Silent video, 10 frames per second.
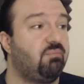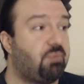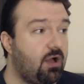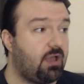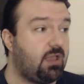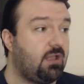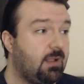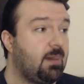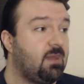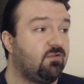But
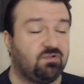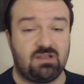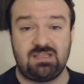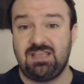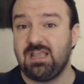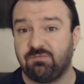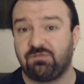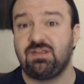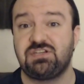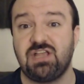for a game
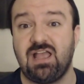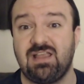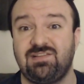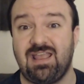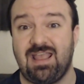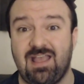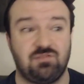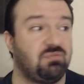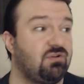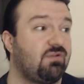franchise that
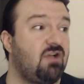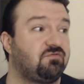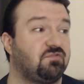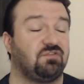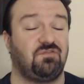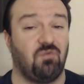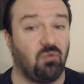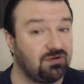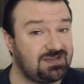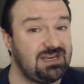hasn't been around for
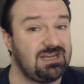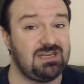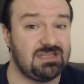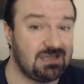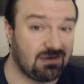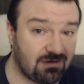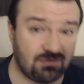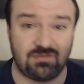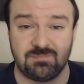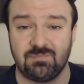14
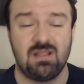years,